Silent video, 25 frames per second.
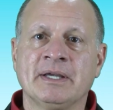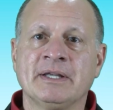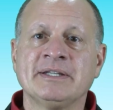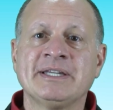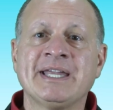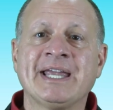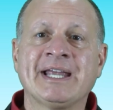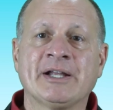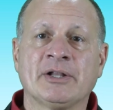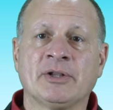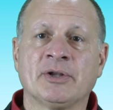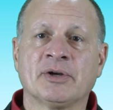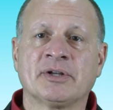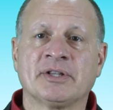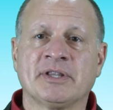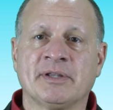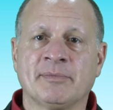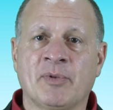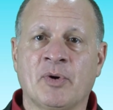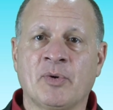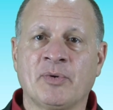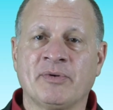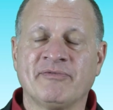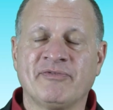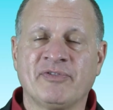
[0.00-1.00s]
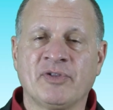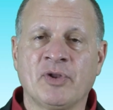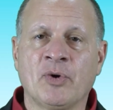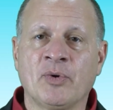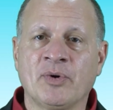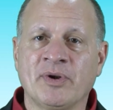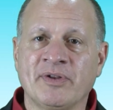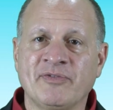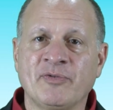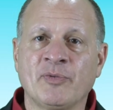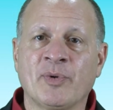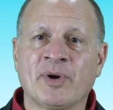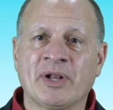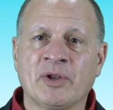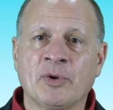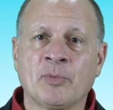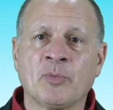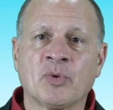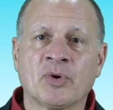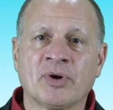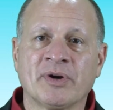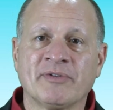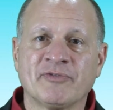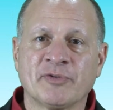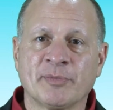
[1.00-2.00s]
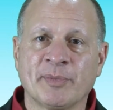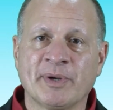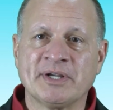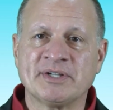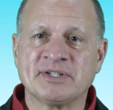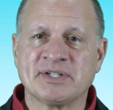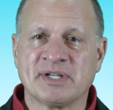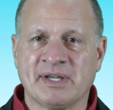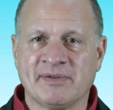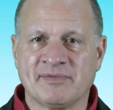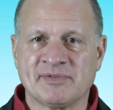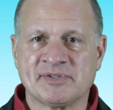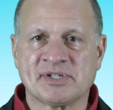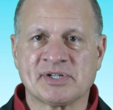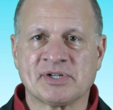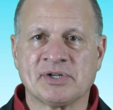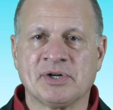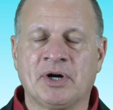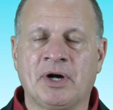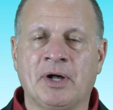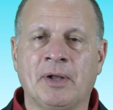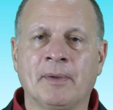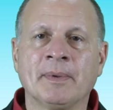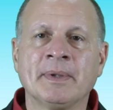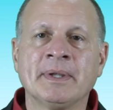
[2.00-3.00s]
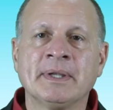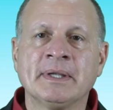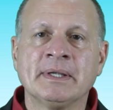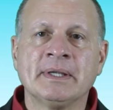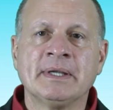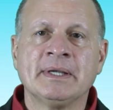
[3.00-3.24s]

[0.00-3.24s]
Take a look at the mow and flow, and if you want to know more information, give us a call.